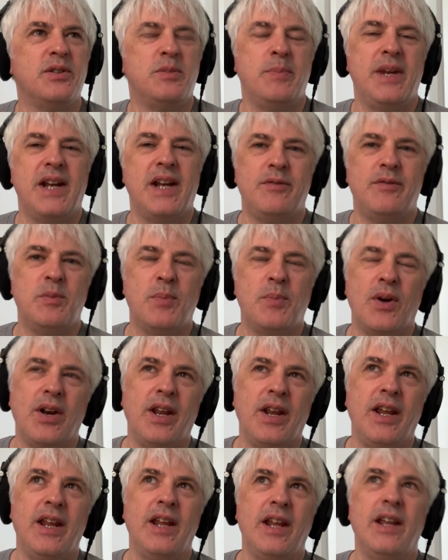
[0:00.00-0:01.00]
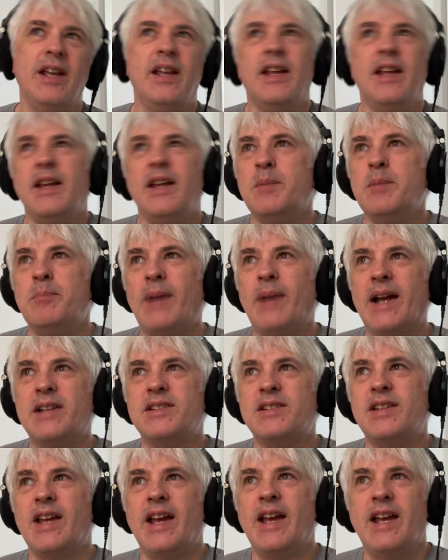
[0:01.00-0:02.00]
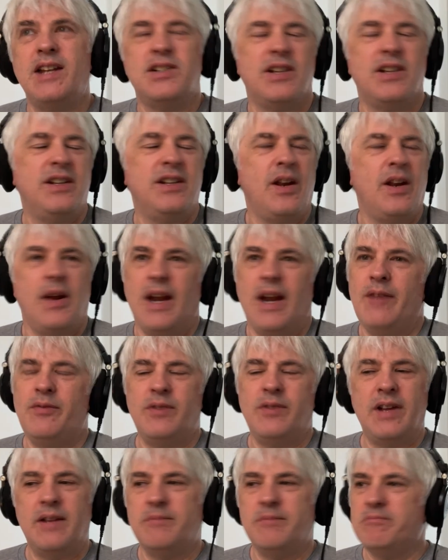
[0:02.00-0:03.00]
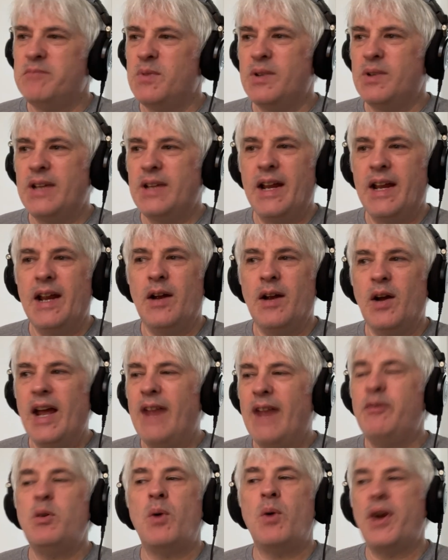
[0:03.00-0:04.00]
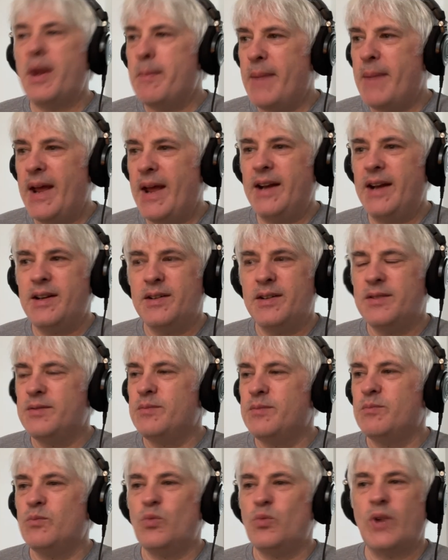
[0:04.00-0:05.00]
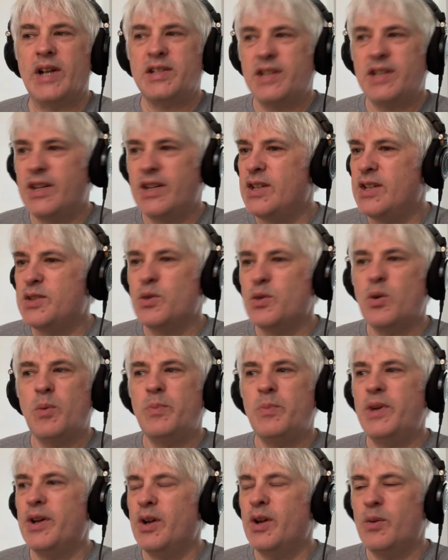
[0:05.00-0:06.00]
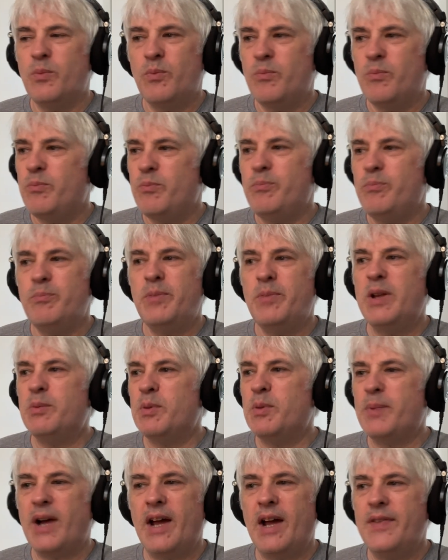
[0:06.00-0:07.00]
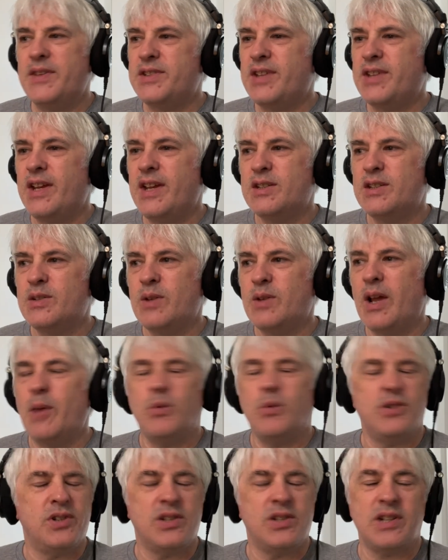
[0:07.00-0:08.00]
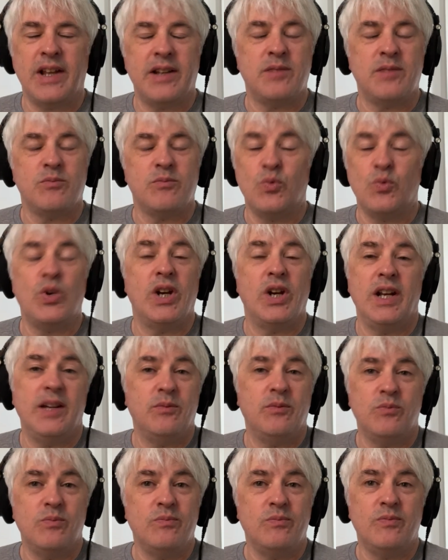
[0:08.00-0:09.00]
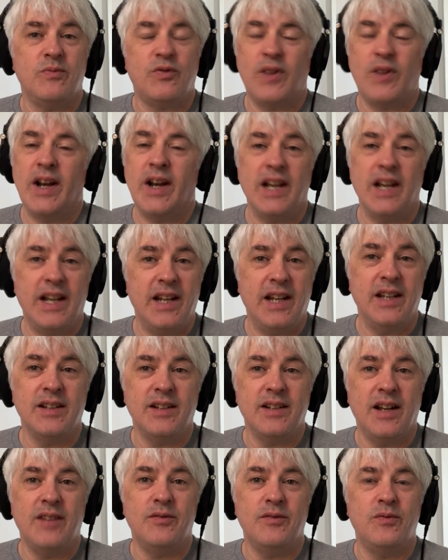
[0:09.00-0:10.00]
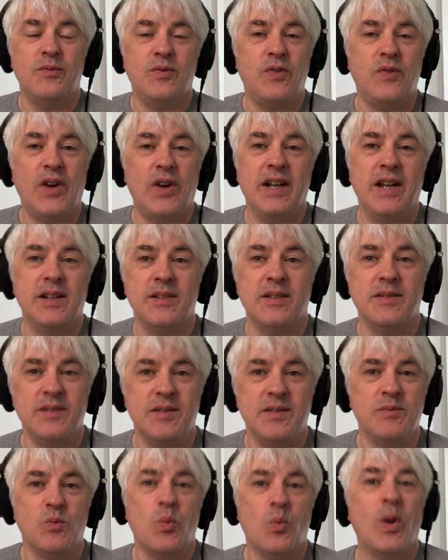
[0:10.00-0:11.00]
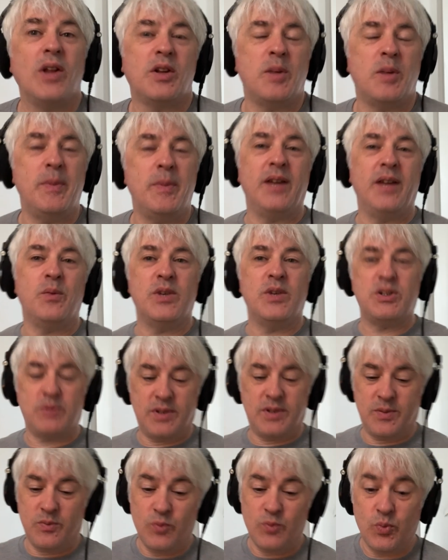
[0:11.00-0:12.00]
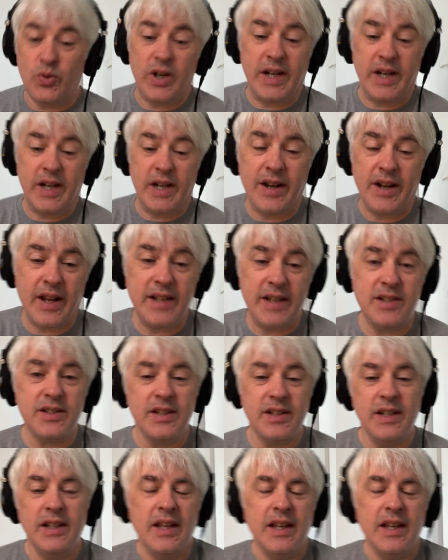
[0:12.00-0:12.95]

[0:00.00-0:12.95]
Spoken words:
Got to meet everybody backstage, and everyone I met, wrestlers or people behind the scenes, were just really friendly and very welcoming, which was really nice.